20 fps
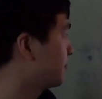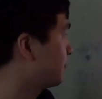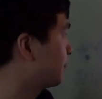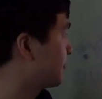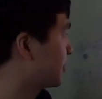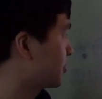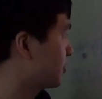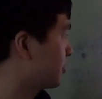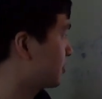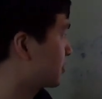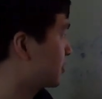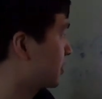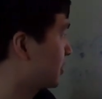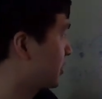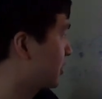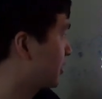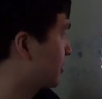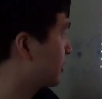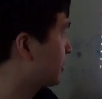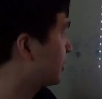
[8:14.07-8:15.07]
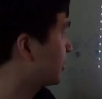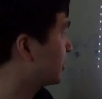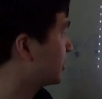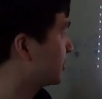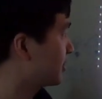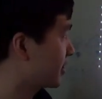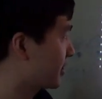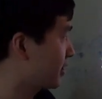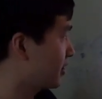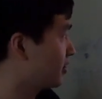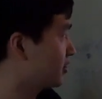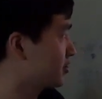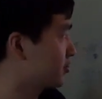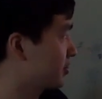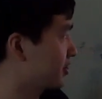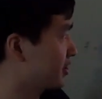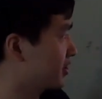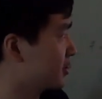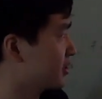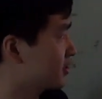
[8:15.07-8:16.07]
Because in
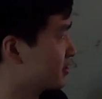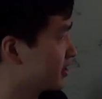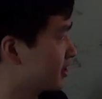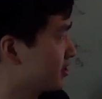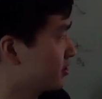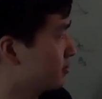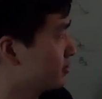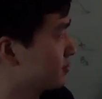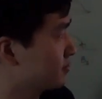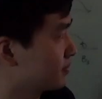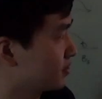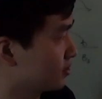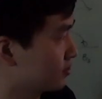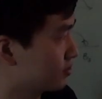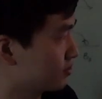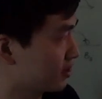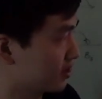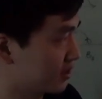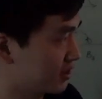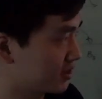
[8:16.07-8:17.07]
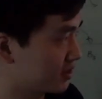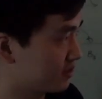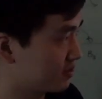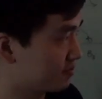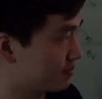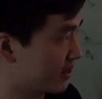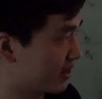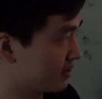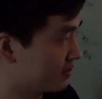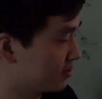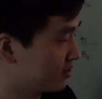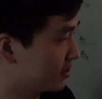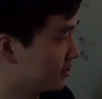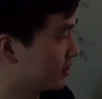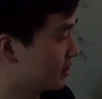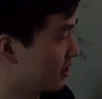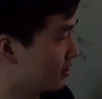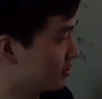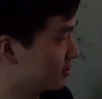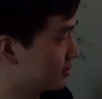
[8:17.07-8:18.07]
ordinary data scale, due to the data sparsity
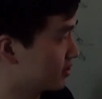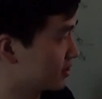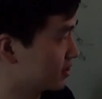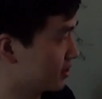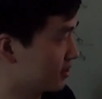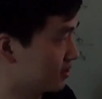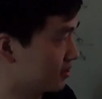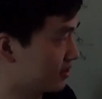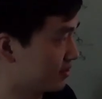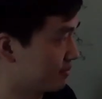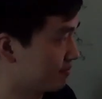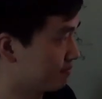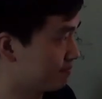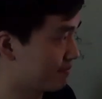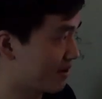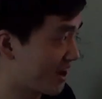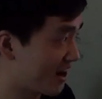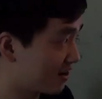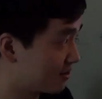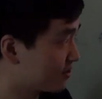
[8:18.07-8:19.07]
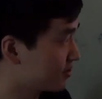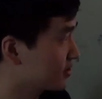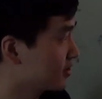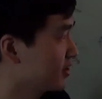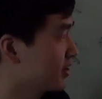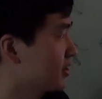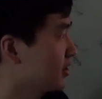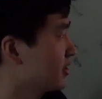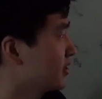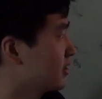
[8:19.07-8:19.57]
and bias,